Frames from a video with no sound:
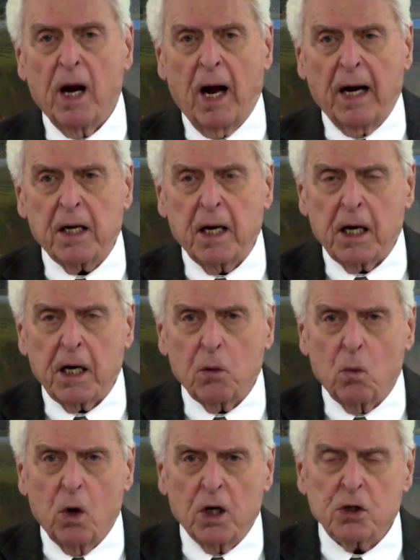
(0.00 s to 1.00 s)
I think
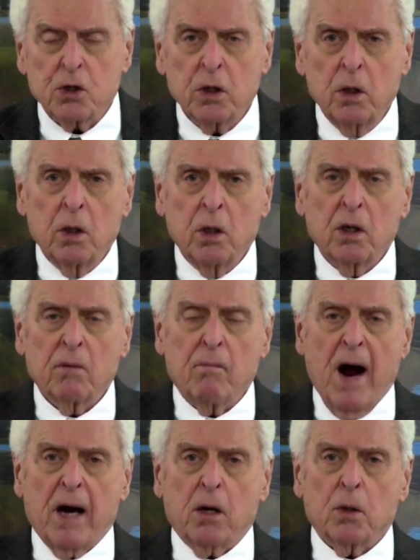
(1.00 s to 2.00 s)
it was
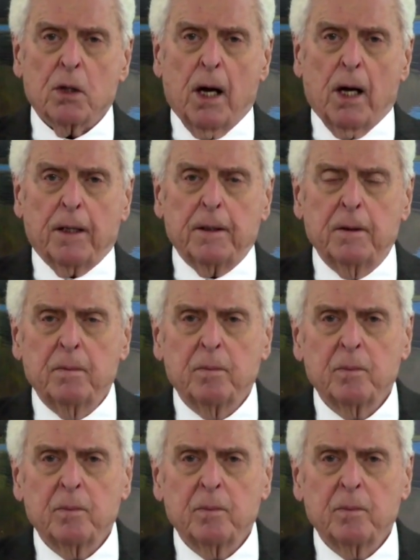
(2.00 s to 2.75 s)
Michael Dunn,